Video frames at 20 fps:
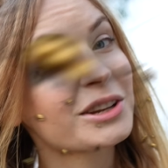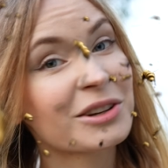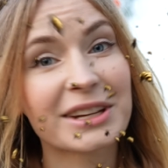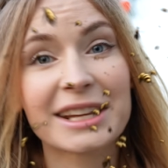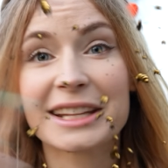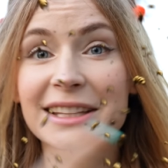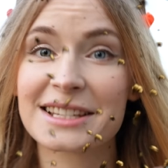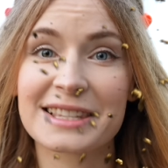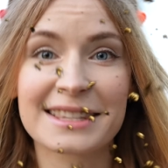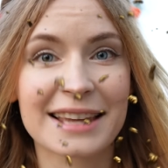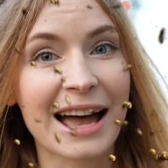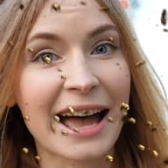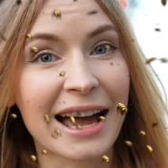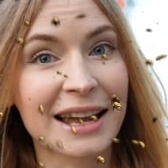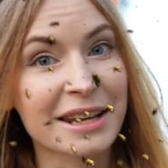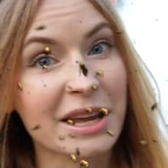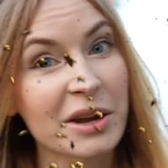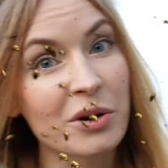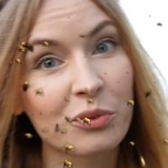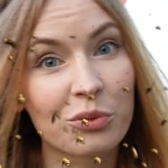you need is
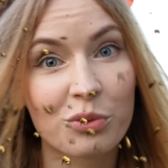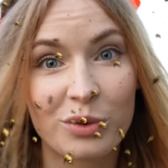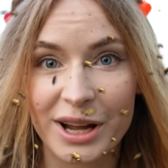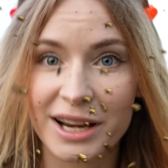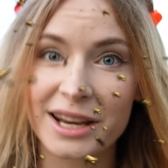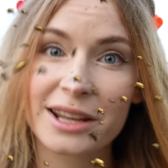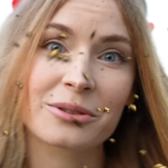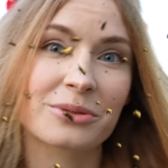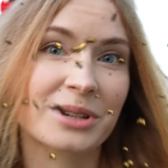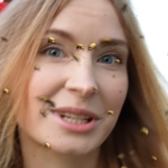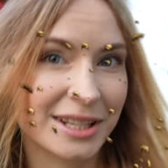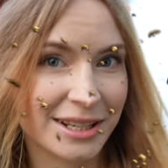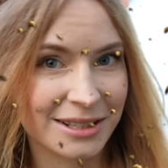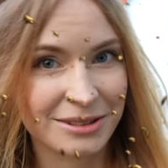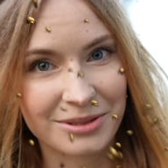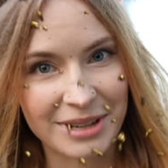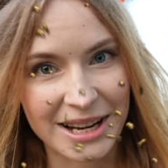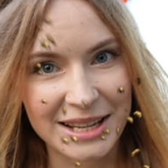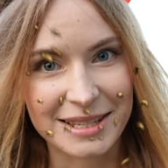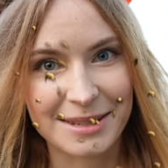honey, one
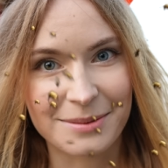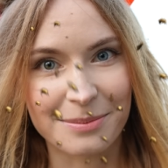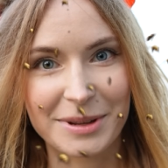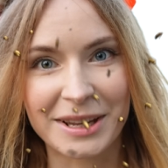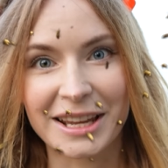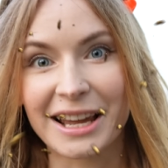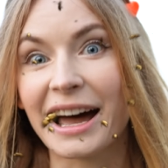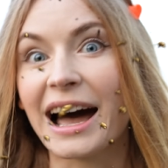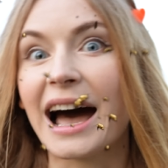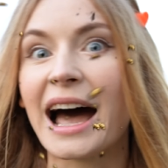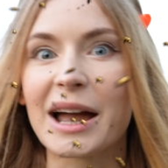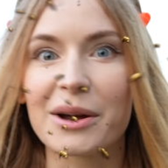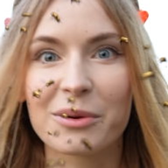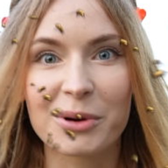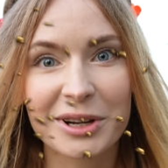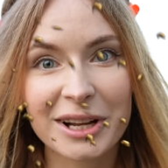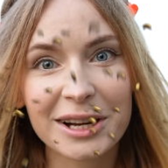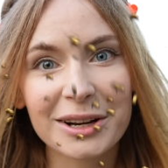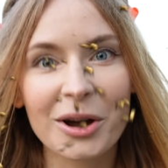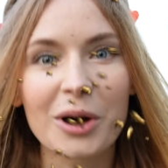ingredient recipe. I
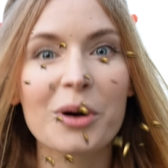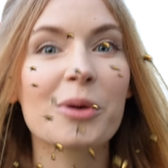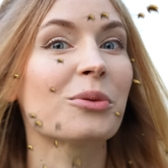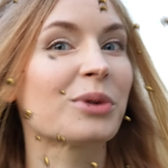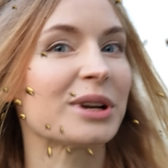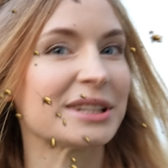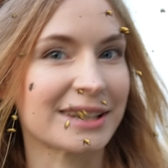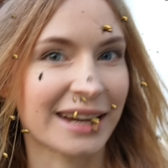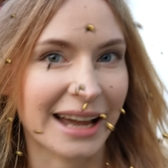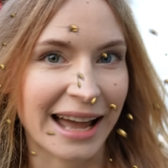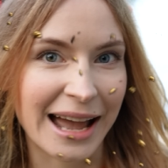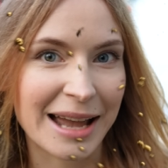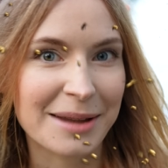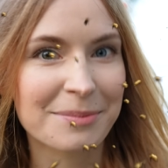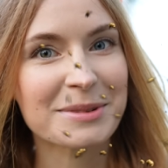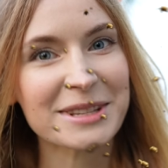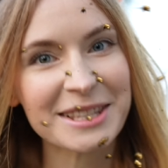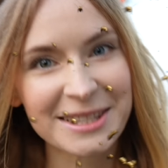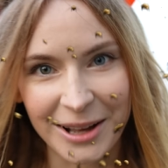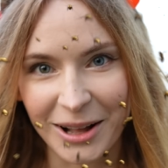wanna know what the
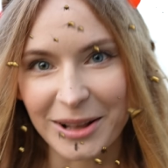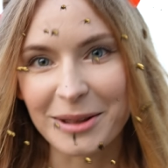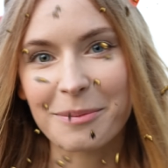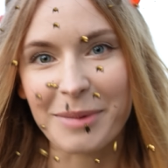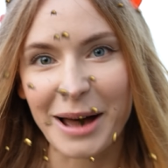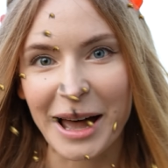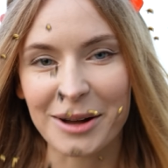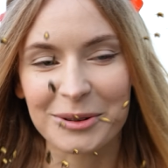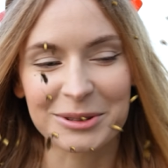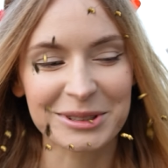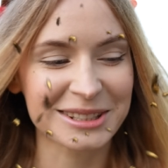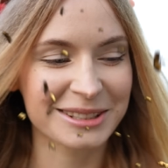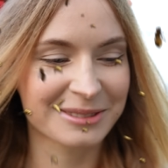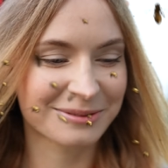hype is all about.